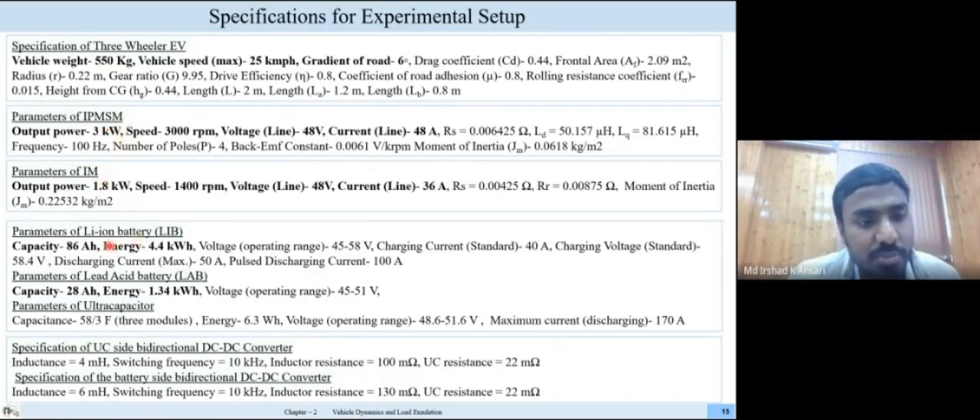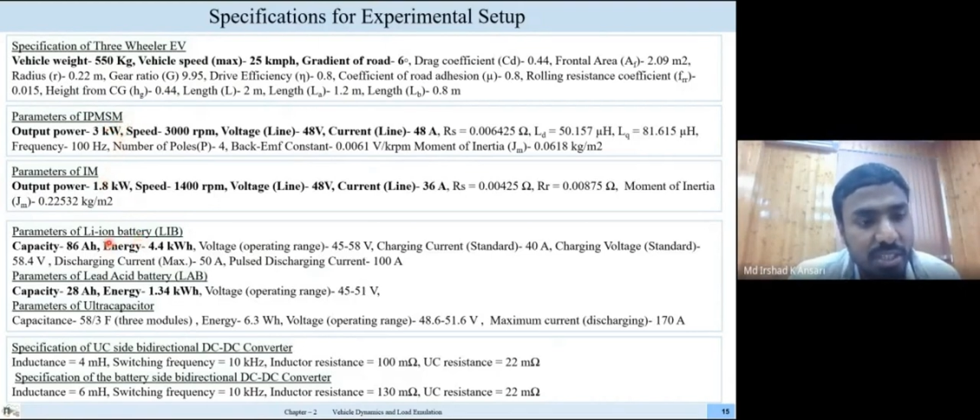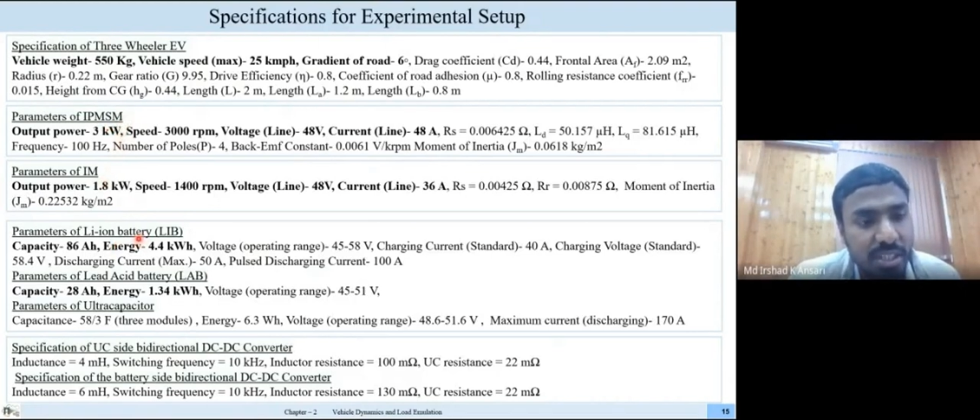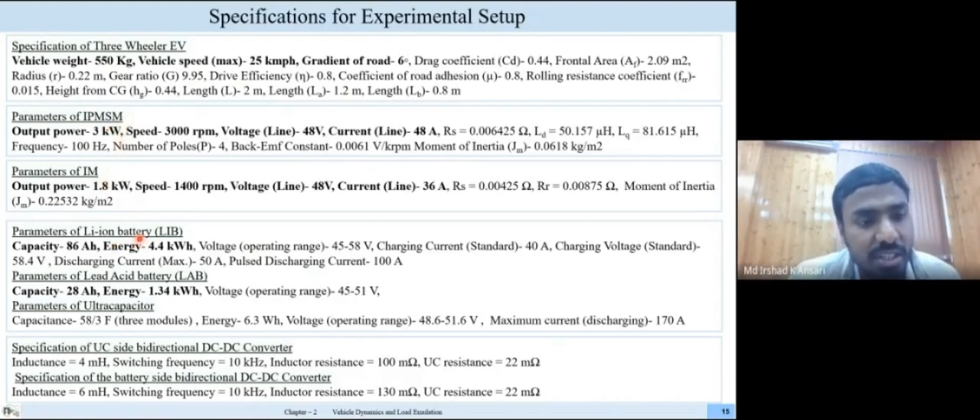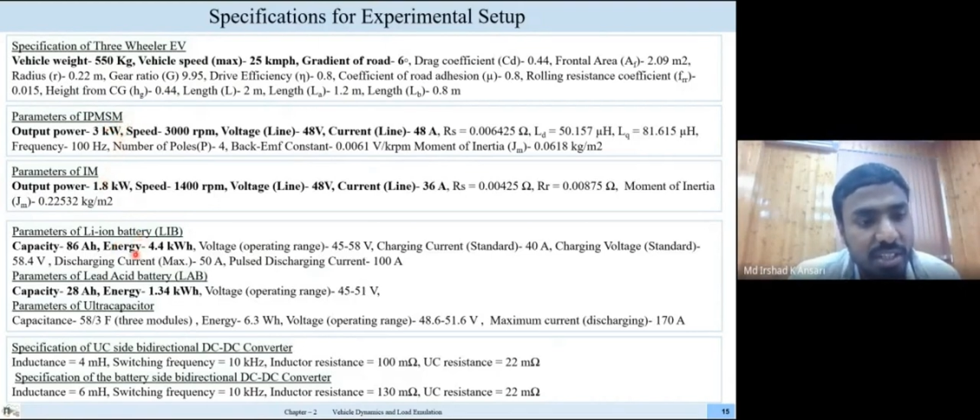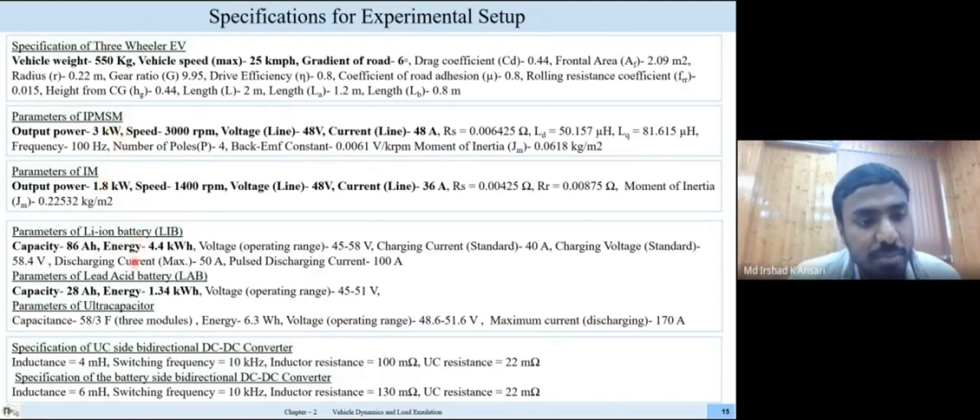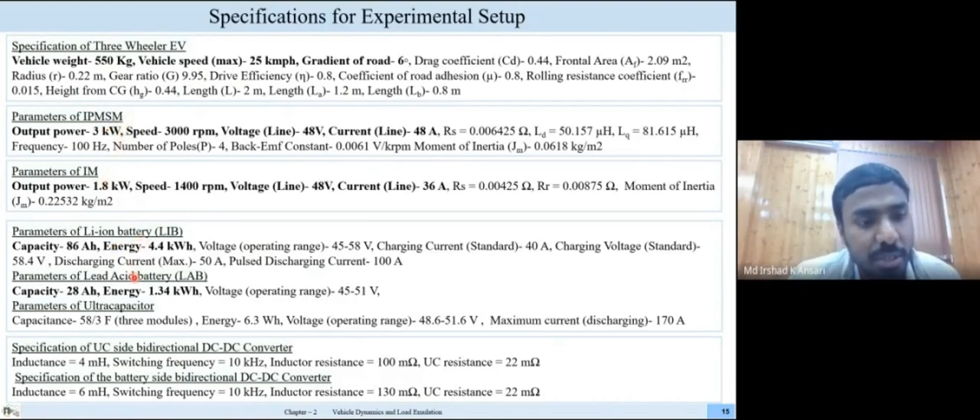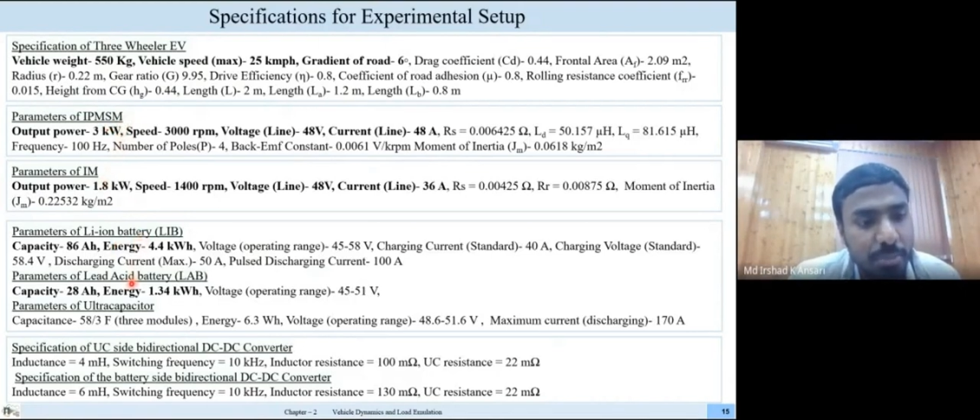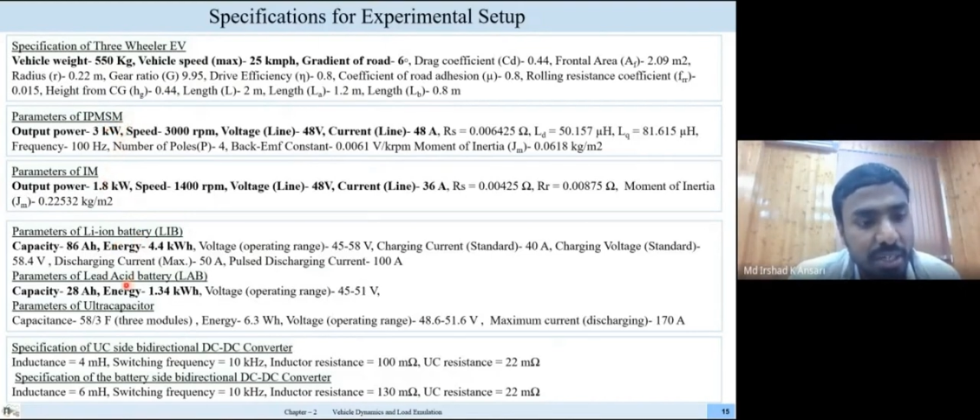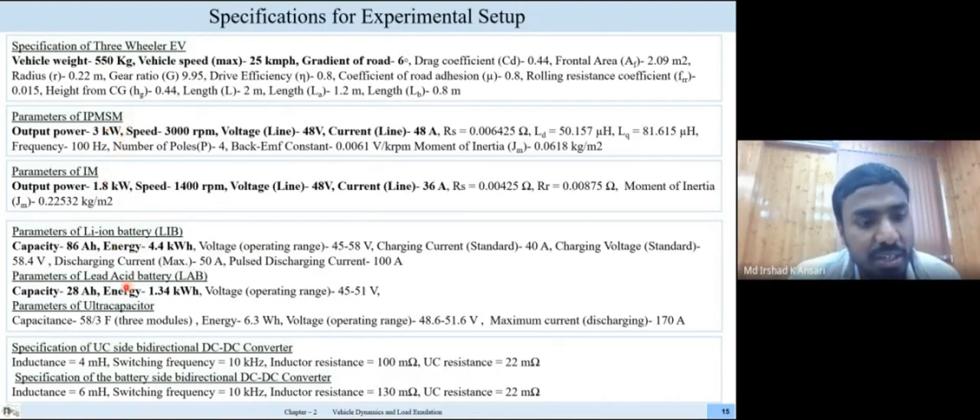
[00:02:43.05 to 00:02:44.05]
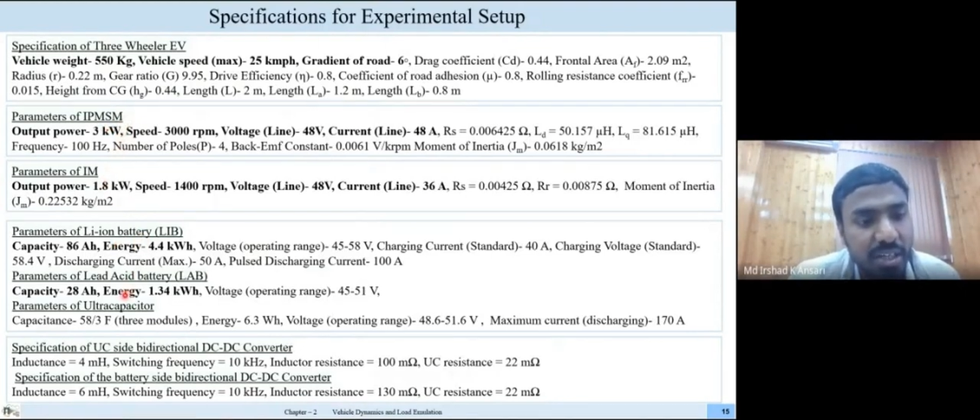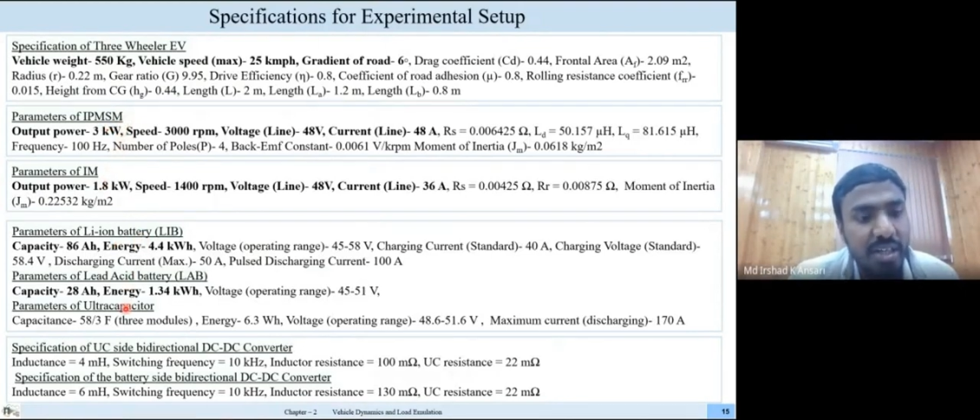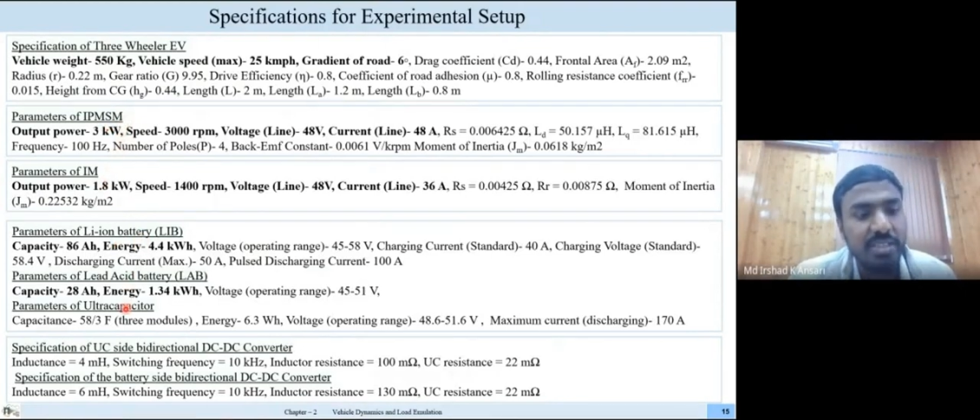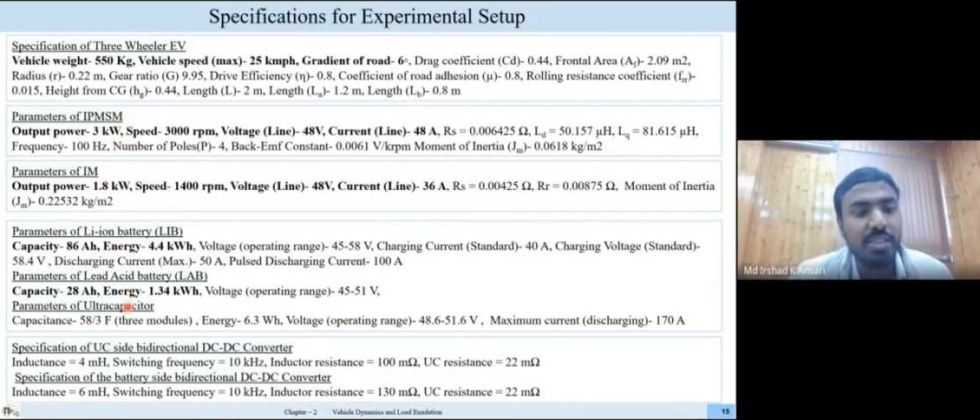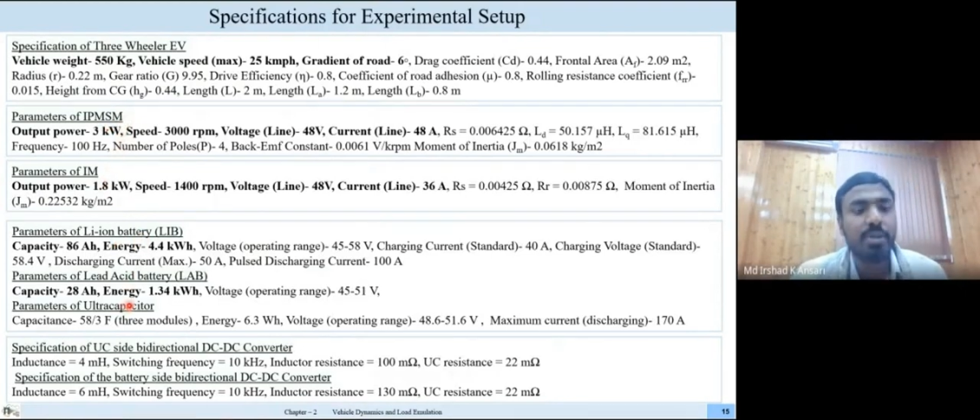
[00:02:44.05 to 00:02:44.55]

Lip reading: that is the lithium-ion battery, lead-acid